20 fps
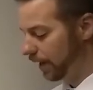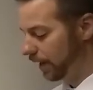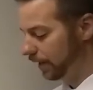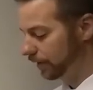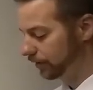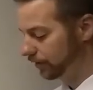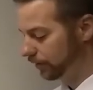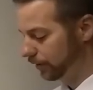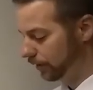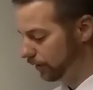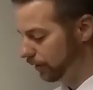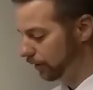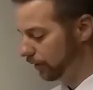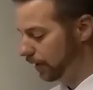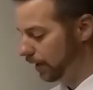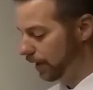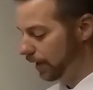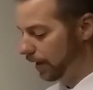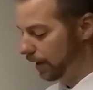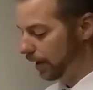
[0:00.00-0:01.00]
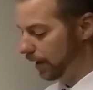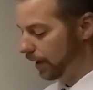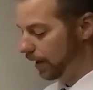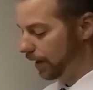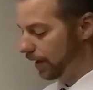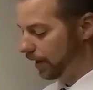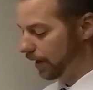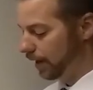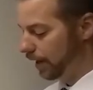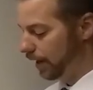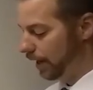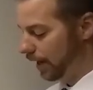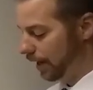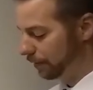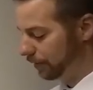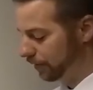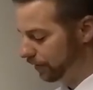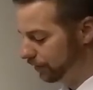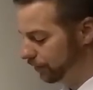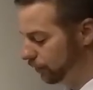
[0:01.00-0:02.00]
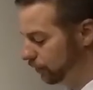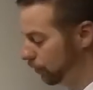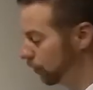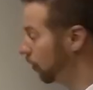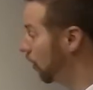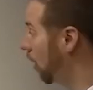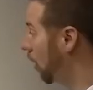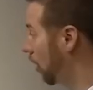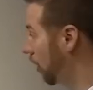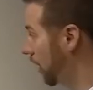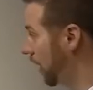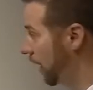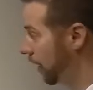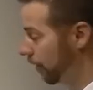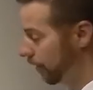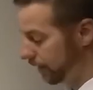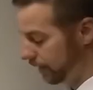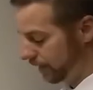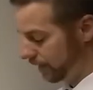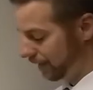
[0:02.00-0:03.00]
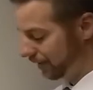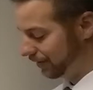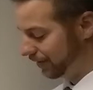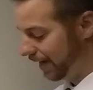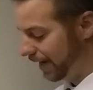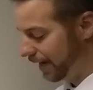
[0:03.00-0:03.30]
And so I'm going to do our area